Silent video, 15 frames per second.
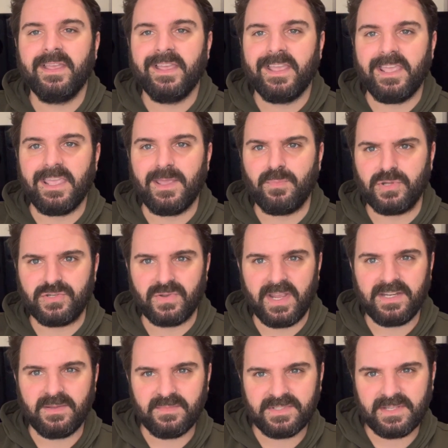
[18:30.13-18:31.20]
he
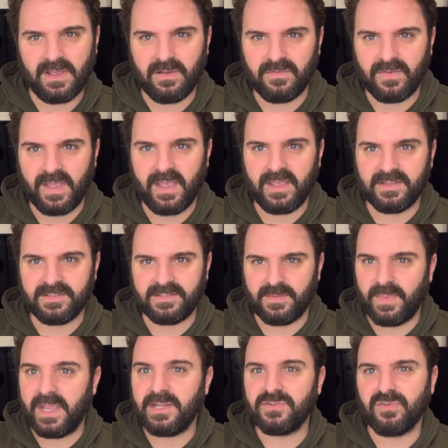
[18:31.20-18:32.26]
portrayed himself as the
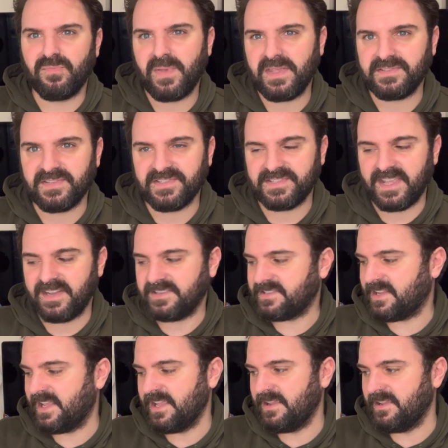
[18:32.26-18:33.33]
painter of peasants, and
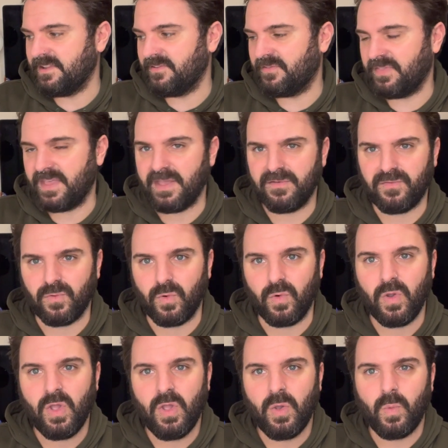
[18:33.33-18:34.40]
he therefore
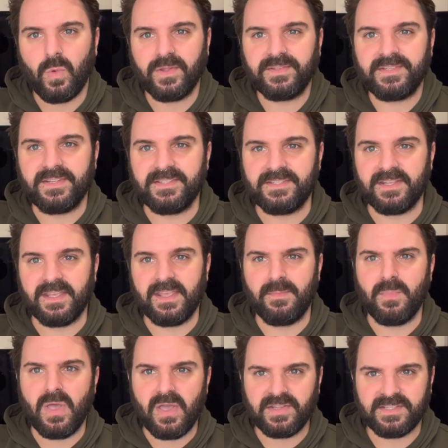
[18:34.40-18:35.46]
wanted to
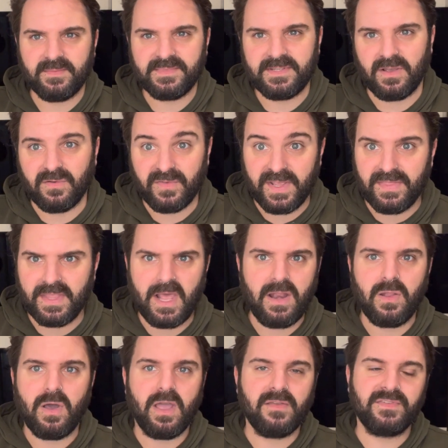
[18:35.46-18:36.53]
immerse himself in that
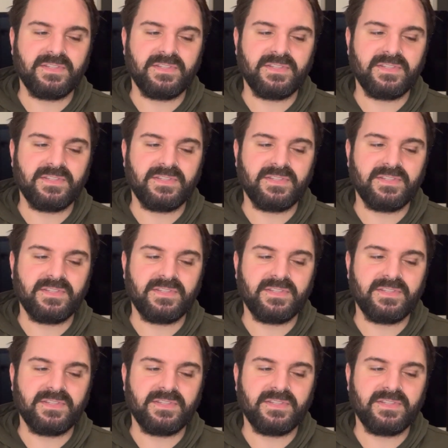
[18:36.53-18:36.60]
life.